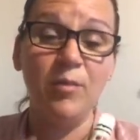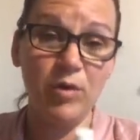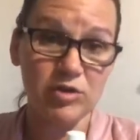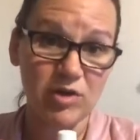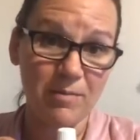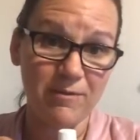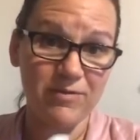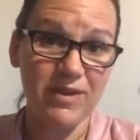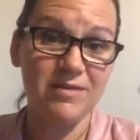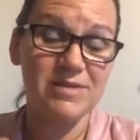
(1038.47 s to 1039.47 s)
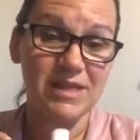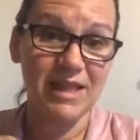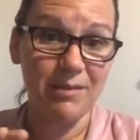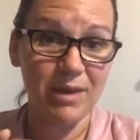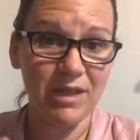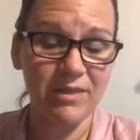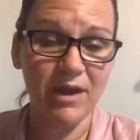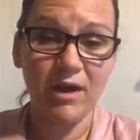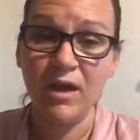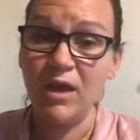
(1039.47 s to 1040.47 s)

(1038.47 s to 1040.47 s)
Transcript: put a drop of Thieves and lemon in there.